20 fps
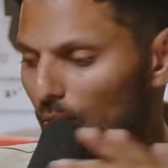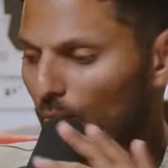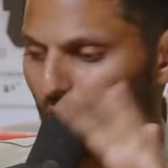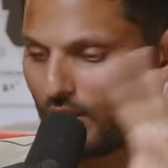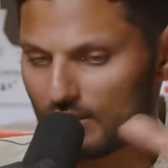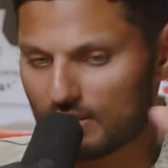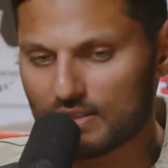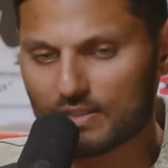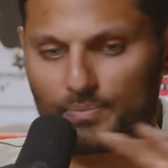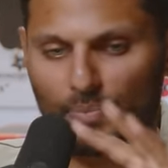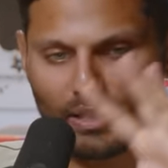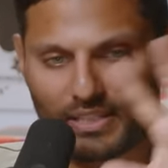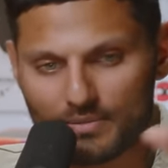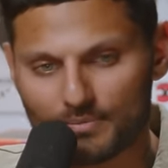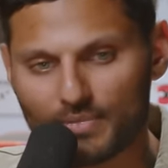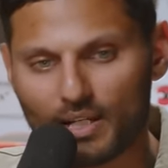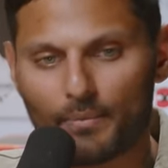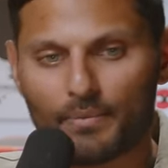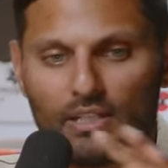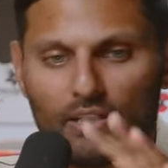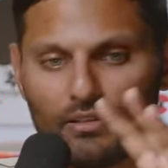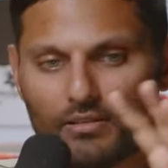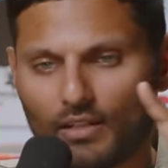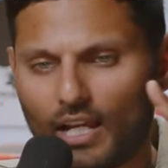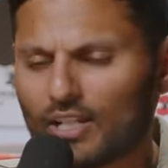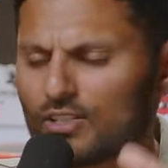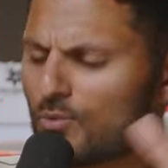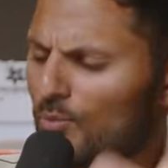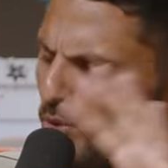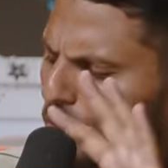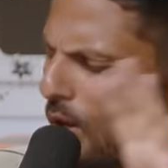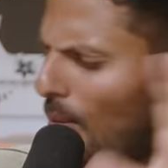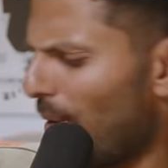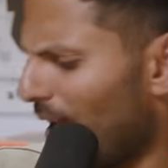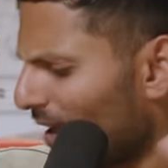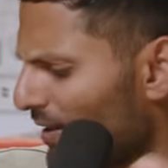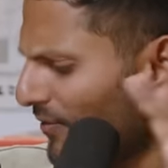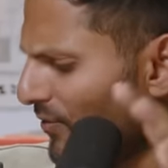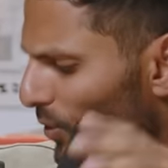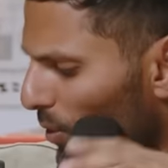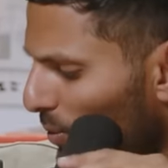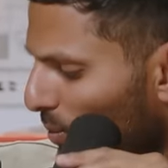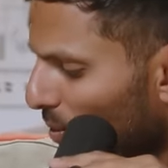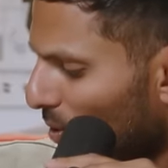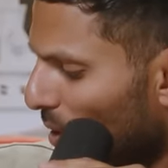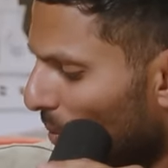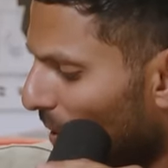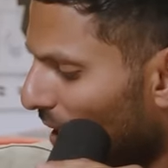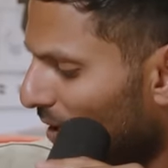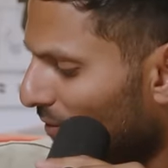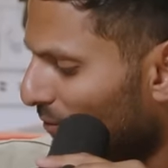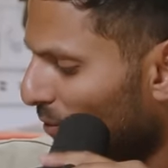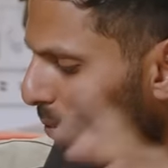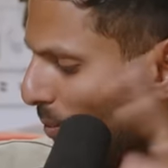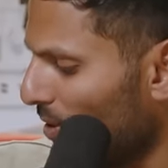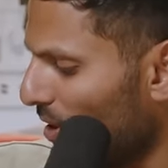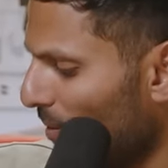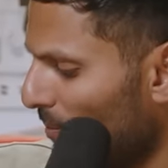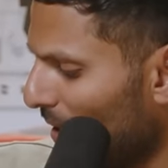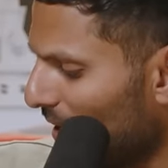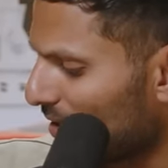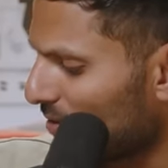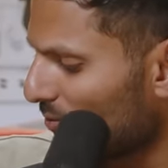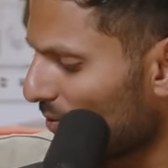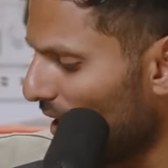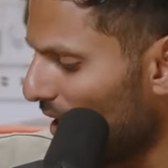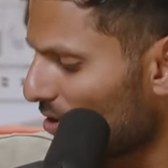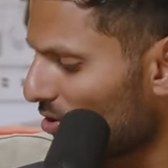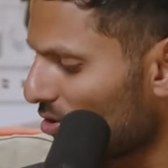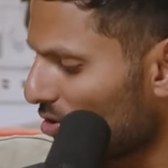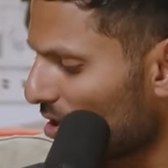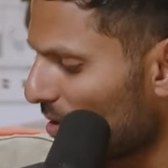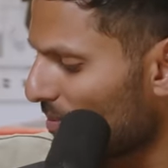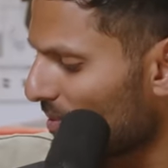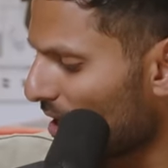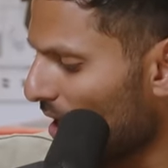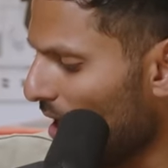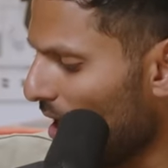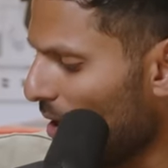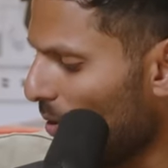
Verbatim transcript: I want to spend some time in, actually we'll go back and forth, we'll go back and forth, we'll come back to relationships.